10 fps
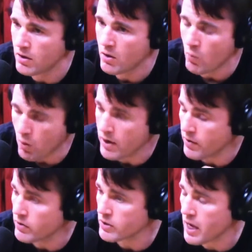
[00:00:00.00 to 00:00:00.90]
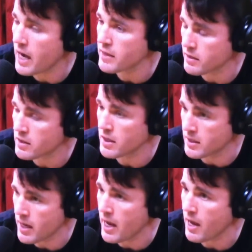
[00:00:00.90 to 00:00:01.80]
One of those guys is going
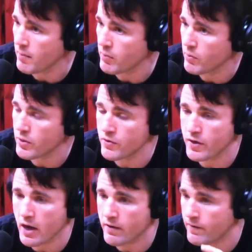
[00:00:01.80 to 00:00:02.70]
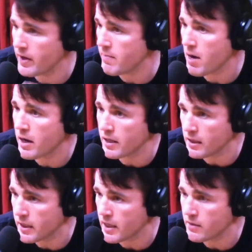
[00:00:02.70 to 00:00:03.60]
to tap. When you've got Vinny
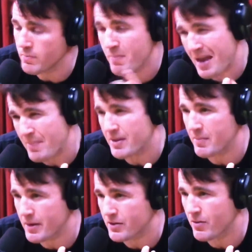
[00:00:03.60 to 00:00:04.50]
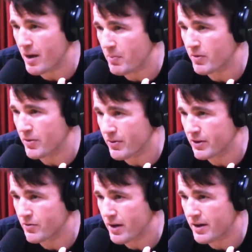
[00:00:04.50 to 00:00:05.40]
Magalhães, maybe the best grappler there
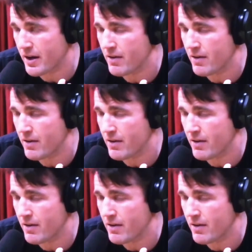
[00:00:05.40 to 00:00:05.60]
is right now.